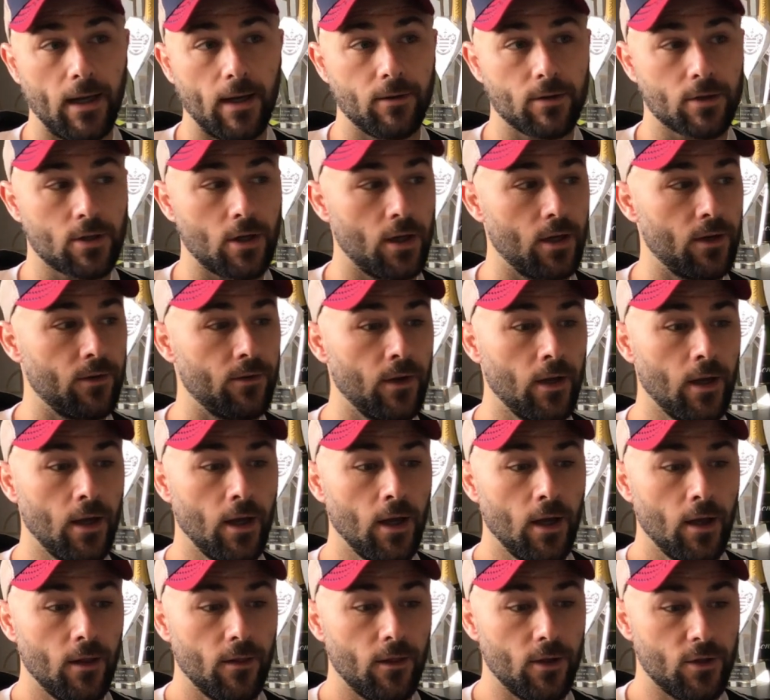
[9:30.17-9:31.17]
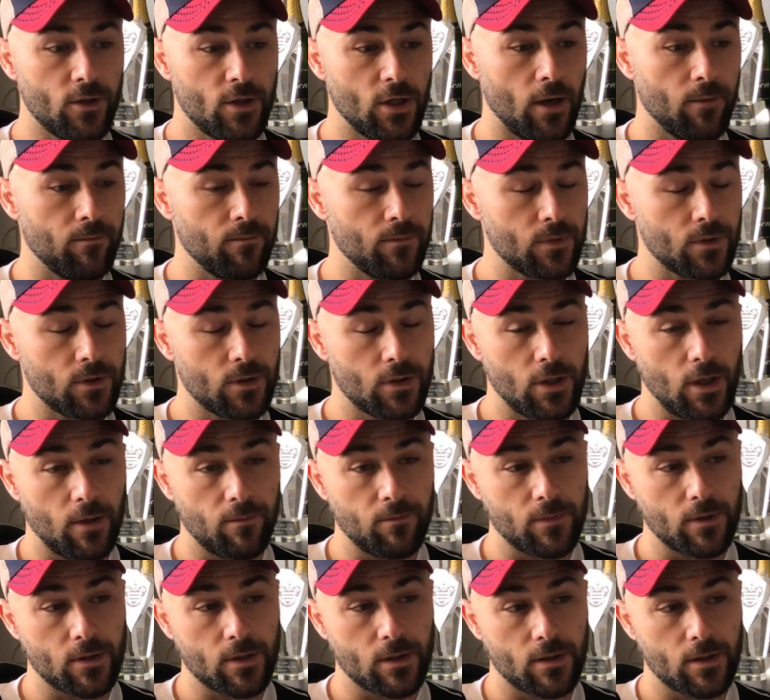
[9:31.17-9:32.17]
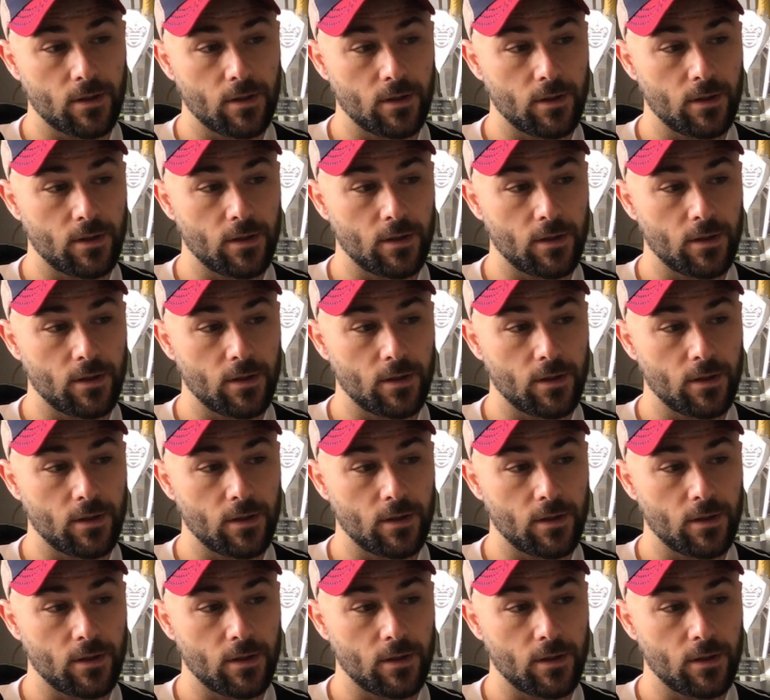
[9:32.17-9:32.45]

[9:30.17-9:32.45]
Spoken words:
It was kind of the jumps